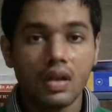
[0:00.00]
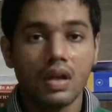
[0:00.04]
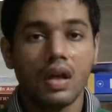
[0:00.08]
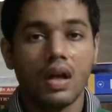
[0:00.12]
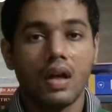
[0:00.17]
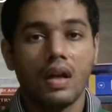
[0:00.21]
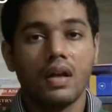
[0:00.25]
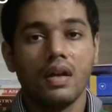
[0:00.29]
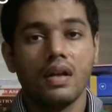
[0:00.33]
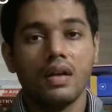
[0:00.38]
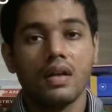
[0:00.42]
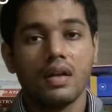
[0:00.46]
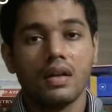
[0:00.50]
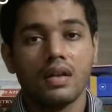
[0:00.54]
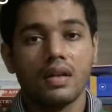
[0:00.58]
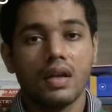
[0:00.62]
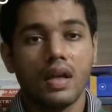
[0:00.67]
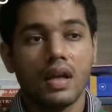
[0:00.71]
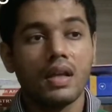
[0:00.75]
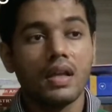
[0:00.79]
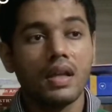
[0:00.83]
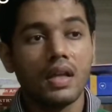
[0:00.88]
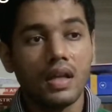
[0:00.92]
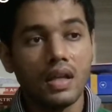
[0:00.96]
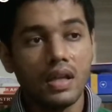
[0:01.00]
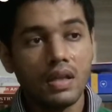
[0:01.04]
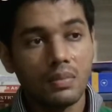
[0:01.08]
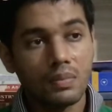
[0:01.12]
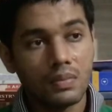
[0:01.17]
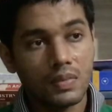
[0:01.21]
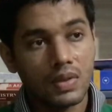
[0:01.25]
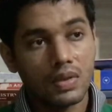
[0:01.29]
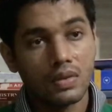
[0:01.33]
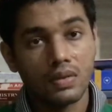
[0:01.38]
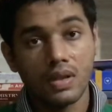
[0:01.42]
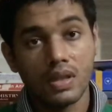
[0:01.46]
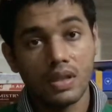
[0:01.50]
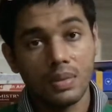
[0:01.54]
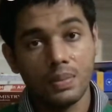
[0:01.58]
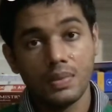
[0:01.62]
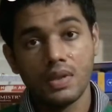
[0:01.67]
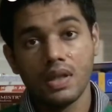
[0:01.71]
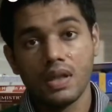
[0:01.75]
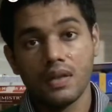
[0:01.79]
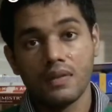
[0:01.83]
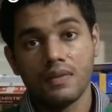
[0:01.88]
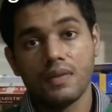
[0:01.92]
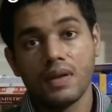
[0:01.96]
And an aim to keep the
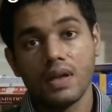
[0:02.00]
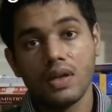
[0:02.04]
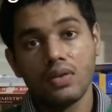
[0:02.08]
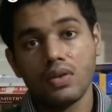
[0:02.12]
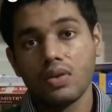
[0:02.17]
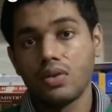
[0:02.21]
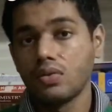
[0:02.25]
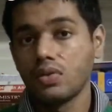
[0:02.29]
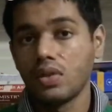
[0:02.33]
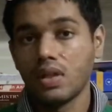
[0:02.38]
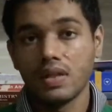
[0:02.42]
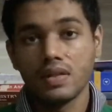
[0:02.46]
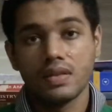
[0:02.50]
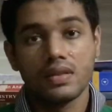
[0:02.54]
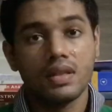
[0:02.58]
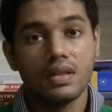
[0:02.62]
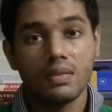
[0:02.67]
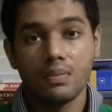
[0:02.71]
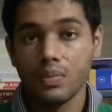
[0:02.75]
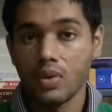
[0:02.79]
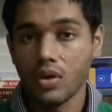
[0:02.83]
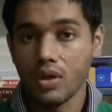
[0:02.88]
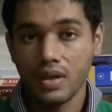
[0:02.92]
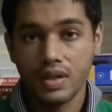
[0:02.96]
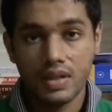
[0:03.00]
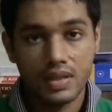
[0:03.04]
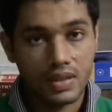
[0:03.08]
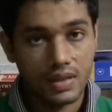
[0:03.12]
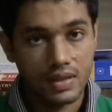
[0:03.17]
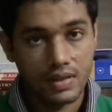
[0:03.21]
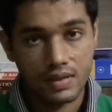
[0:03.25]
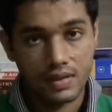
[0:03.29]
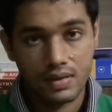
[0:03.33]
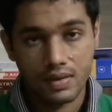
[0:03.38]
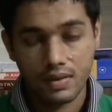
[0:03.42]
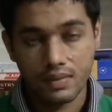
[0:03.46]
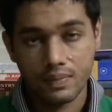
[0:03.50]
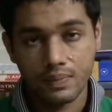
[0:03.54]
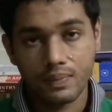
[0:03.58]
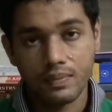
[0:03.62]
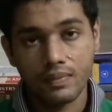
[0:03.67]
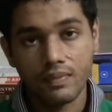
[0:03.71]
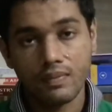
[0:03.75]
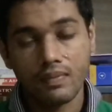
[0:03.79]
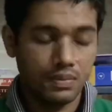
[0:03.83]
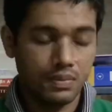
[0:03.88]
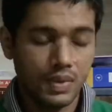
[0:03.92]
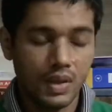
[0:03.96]
FiO2 less than 0.6.
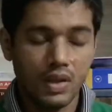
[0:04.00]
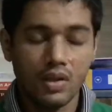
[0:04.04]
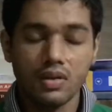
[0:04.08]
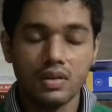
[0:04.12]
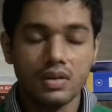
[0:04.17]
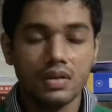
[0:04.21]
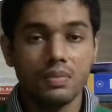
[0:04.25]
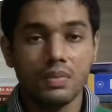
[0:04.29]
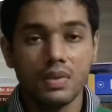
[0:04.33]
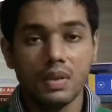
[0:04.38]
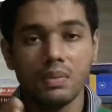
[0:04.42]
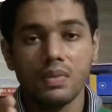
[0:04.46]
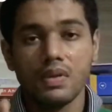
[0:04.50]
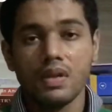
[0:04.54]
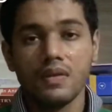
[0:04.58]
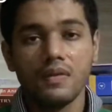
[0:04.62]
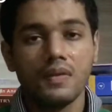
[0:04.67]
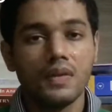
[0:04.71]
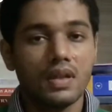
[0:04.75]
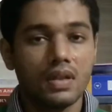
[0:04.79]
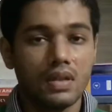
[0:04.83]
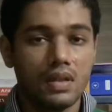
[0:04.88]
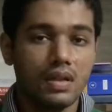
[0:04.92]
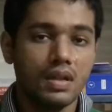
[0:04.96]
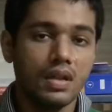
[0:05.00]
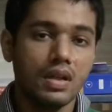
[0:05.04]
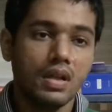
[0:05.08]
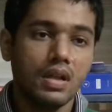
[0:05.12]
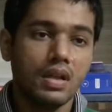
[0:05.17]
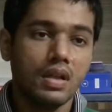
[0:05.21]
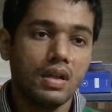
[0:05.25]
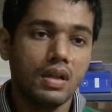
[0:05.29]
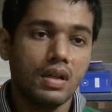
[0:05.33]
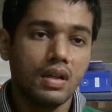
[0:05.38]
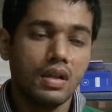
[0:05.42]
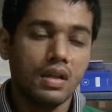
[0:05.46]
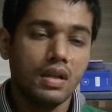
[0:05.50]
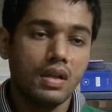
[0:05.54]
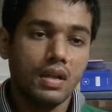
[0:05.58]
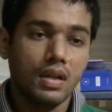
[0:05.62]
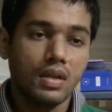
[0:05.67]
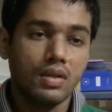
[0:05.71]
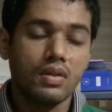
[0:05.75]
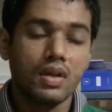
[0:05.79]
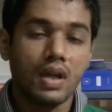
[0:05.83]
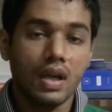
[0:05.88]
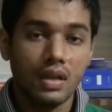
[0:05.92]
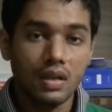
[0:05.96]
Because it may be difficult, you
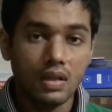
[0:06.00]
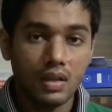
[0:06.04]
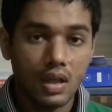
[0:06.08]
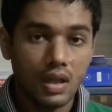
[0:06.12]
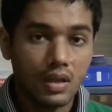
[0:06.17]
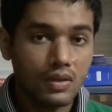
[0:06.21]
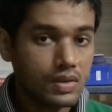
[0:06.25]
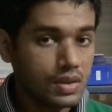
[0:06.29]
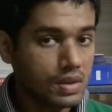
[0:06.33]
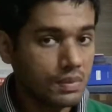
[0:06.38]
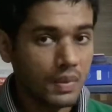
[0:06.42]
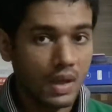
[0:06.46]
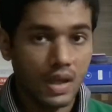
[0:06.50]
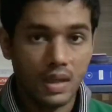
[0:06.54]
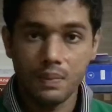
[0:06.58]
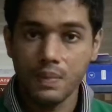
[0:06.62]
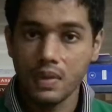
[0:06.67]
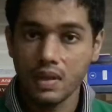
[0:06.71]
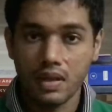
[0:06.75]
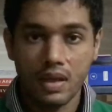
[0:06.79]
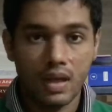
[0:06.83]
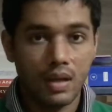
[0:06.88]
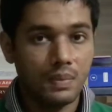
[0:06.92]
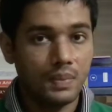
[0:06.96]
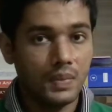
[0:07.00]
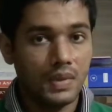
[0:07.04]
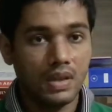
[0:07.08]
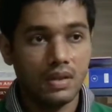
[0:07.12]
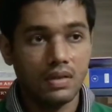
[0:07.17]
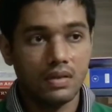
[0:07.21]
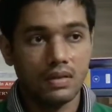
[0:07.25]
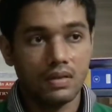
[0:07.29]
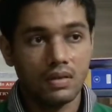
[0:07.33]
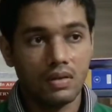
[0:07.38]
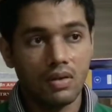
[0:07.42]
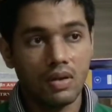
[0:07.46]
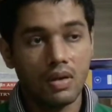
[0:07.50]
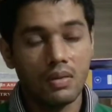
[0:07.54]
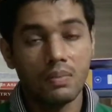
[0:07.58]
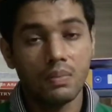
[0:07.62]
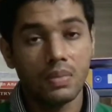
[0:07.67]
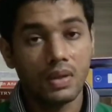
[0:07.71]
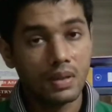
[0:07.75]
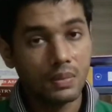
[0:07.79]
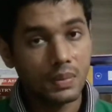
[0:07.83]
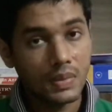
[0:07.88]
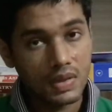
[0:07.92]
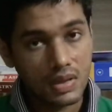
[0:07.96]
can allow some hypercapnia called
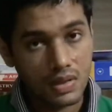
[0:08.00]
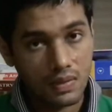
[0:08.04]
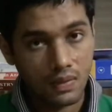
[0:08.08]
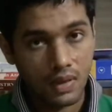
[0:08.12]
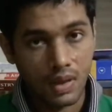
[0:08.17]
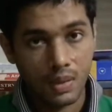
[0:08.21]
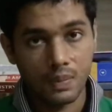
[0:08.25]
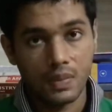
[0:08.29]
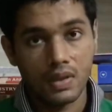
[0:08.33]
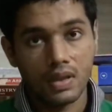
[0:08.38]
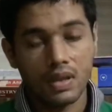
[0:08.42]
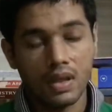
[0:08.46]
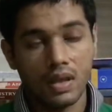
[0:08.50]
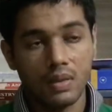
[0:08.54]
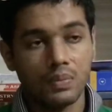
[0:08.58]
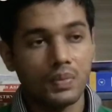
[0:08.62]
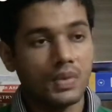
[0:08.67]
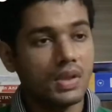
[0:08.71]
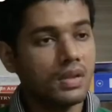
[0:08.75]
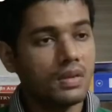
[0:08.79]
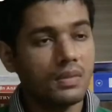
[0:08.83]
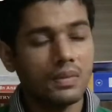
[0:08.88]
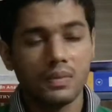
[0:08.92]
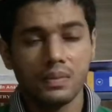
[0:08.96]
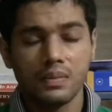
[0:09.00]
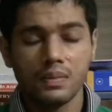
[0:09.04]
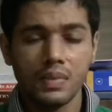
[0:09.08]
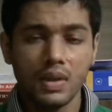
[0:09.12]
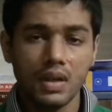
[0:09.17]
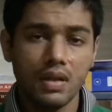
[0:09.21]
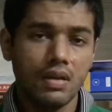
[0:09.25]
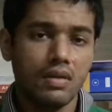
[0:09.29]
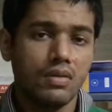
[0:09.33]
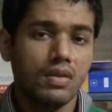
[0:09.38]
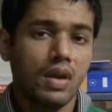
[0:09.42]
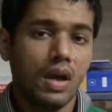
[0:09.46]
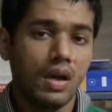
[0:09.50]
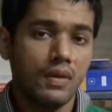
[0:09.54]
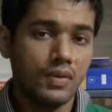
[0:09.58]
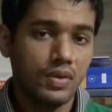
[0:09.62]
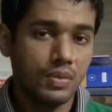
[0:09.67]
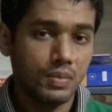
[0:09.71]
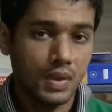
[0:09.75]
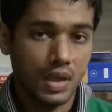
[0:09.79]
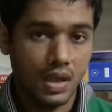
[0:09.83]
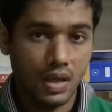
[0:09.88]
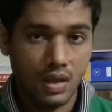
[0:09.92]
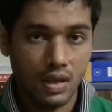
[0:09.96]
permissive hypercapnia, but you have to
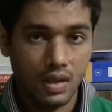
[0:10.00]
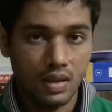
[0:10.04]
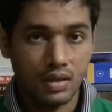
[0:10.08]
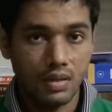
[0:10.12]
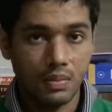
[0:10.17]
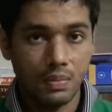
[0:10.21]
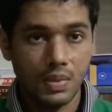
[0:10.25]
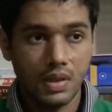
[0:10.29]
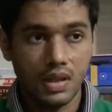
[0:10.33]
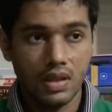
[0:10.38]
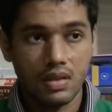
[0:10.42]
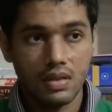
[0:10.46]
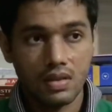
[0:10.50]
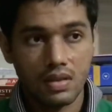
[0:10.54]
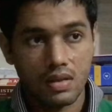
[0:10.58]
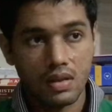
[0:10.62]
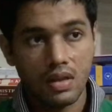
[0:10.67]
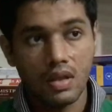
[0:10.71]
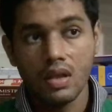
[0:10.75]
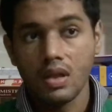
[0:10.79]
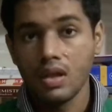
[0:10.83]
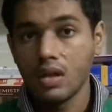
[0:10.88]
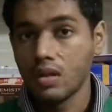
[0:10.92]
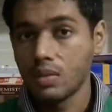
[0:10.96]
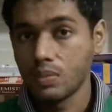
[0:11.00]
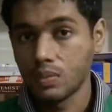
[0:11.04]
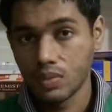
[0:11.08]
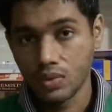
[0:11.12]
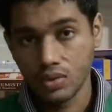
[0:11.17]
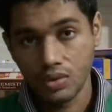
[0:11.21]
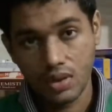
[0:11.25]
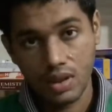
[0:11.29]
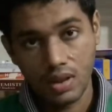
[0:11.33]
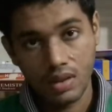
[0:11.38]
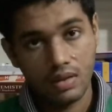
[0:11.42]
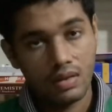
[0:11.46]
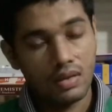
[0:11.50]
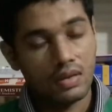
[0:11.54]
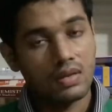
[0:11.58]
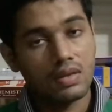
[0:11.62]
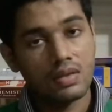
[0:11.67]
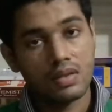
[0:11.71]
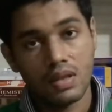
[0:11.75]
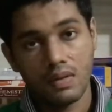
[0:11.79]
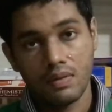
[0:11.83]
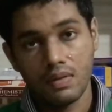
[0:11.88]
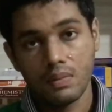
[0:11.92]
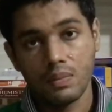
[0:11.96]
maintain the pH more than
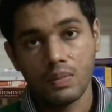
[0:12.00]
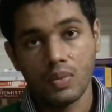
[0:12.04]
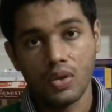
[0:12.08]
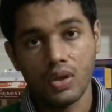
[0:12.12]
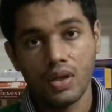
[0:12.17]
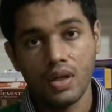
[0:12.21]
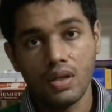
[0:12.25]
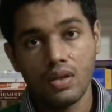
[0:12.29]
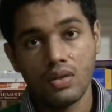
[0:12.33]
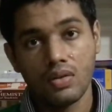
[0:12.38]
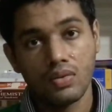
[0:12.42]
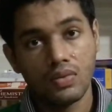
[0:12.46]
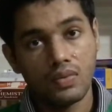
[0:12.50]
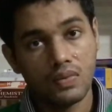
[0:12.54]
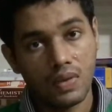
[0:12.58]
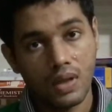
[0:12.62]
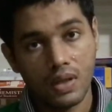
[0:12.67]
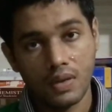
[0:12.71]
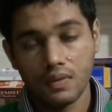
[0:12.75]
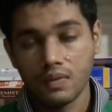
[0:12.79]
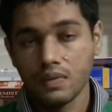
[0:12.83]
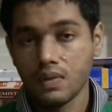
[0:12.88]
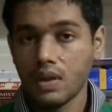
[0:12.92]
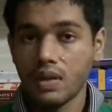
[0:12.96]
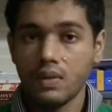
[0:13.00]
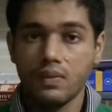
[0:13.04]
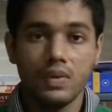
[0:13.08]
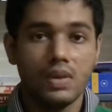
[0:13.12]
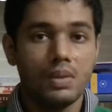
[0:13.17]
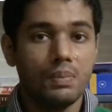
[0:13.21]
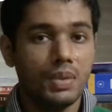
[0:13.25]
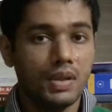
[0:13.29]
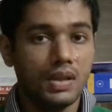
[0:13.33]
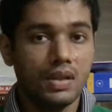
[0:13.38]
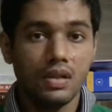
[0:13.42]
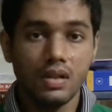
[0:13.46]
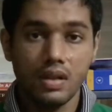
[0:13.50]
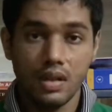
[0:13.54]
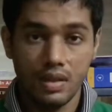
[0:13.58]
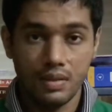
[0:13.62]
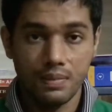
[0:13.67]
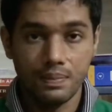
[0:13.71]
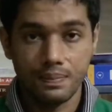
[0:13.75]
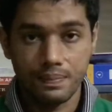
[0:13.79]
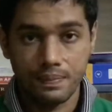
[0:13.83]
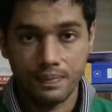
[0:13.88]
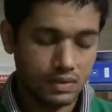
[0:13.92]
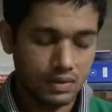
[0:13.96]
7.25. That will be the aim.
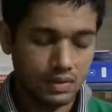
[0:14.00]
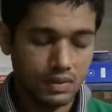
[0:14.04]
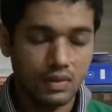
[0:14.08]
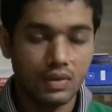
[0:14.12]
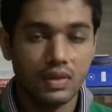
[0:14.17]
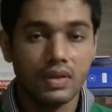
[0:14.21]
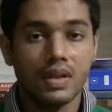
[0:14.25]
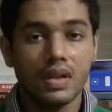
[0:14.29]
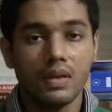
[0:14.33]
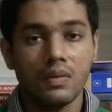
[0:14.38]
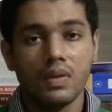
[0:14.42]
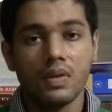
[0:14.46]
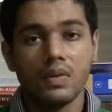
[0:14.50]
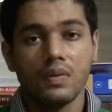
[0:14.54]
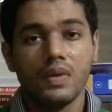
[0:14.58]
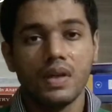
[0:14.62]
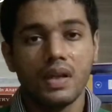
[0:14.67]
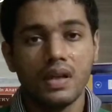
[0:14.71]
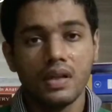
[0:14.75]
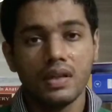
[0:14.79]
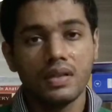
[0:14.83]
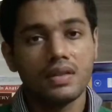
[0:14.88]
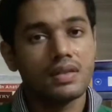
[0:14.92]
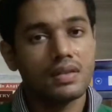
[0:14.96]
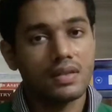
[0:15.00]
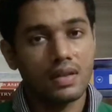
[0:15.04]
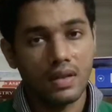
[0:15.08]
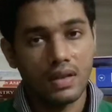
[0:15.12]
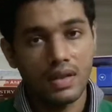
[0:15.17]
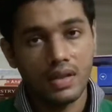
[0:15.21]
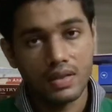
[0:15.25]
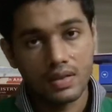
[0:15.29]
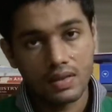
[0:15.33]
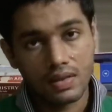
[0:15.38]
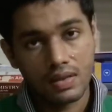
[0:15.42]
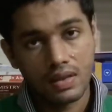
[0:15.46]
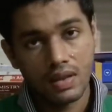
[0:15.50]
Okay, there were various studies